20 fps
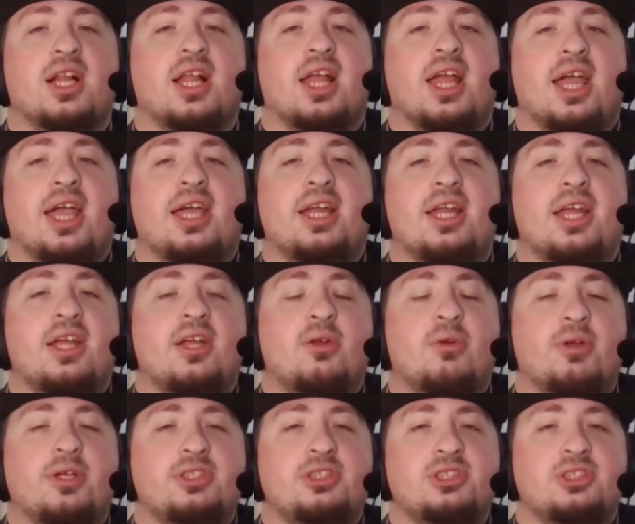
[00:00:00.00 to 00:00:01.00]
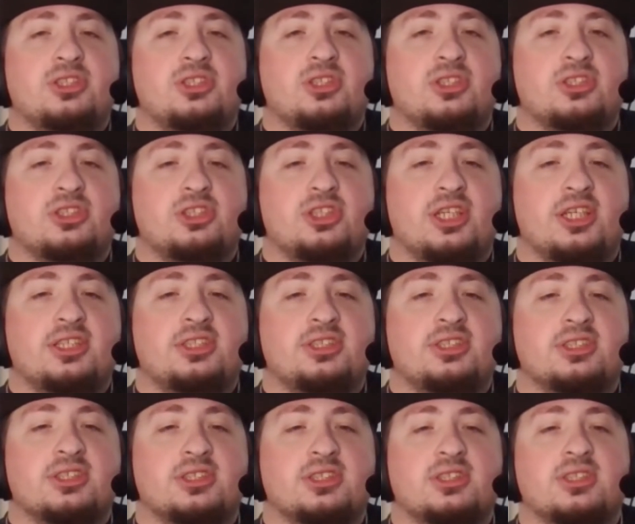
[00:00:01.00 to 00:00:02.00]
it increases your
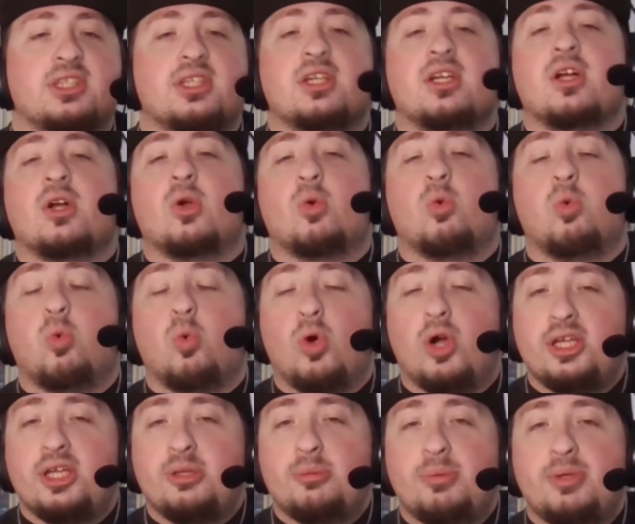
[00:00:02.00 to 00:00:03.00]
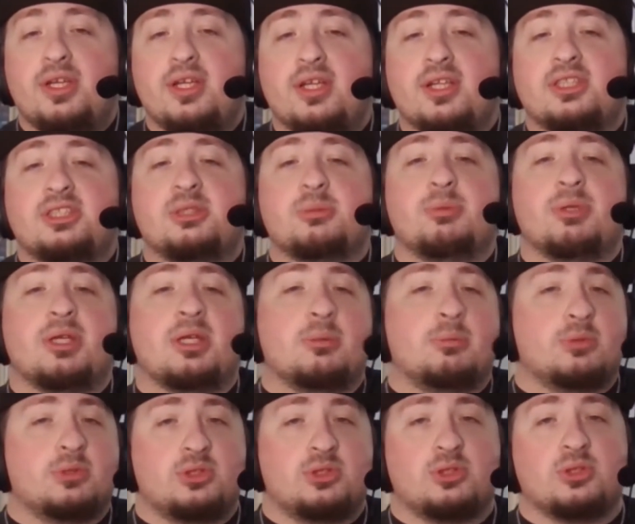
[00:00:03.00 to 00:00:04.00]
chances quite a bit to be able
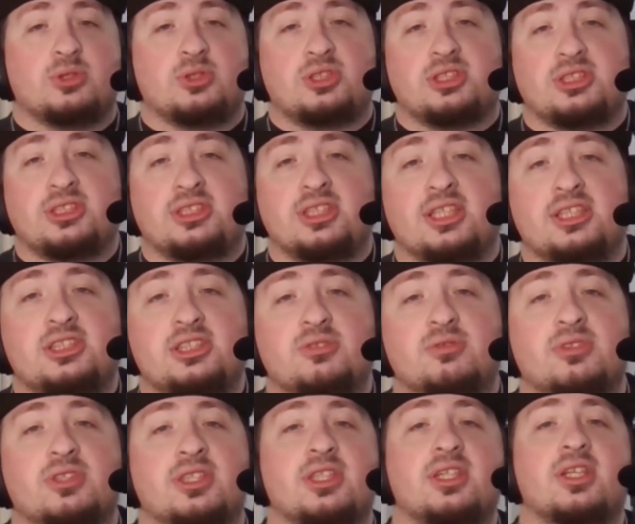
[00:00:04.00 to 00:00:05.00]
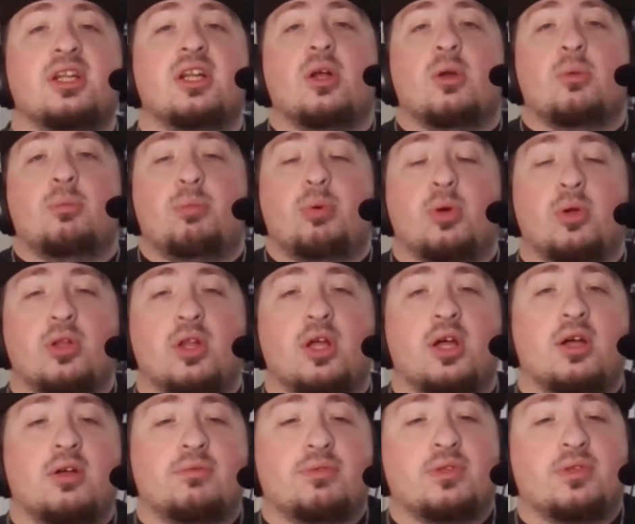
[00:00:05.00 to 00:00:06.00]
to successfully pull
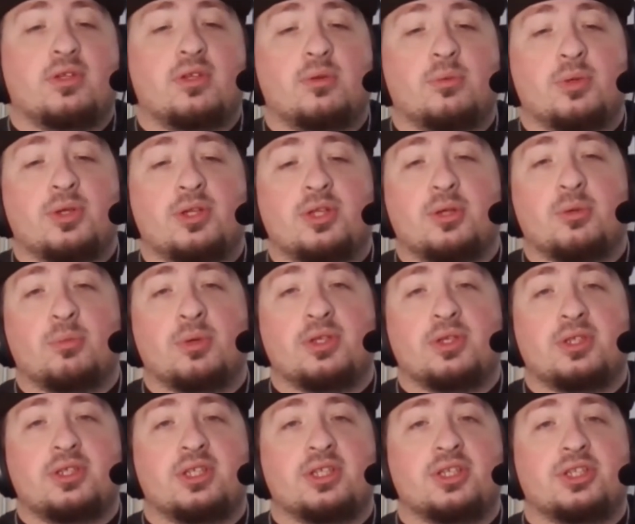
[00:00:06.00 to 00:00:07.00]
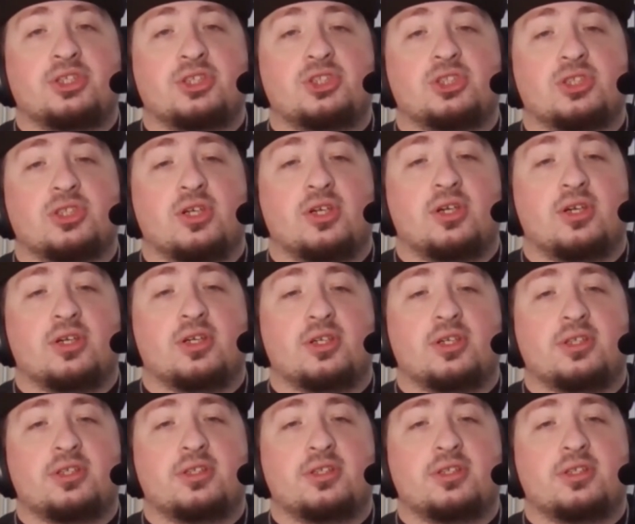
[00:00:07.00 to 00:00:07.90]
off with a win condition card.